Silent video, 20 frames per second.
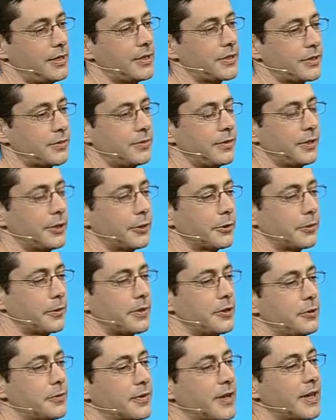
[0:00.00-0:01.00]
this video.
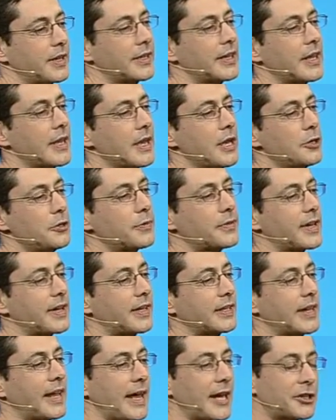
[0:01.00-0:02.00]
You've got
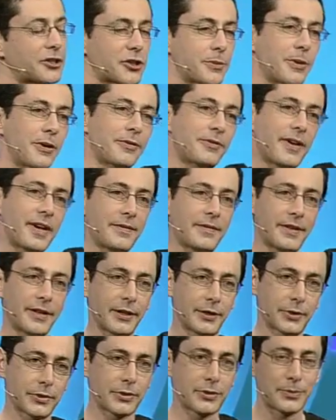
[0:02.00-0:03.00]
HTML5
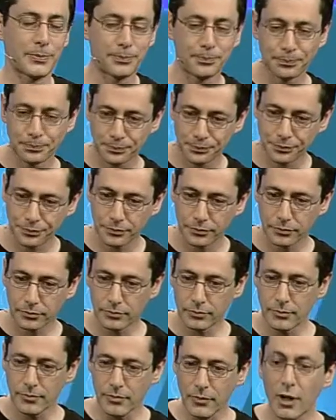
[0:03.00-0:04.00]
videos,
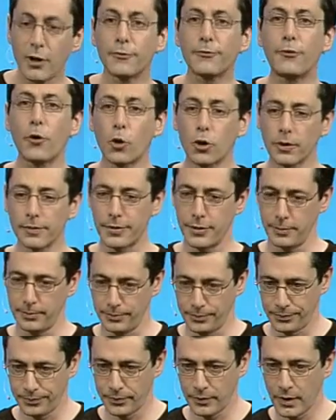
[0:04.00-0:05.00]
4 of them.
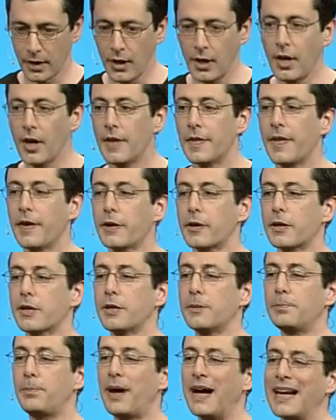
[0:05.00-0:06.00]
They are
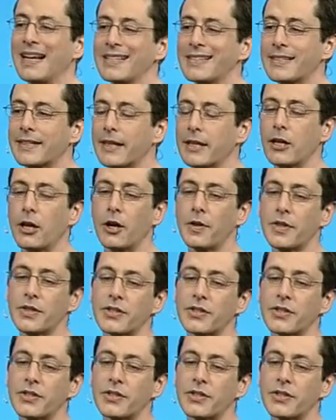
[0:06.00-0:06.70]
compositing on the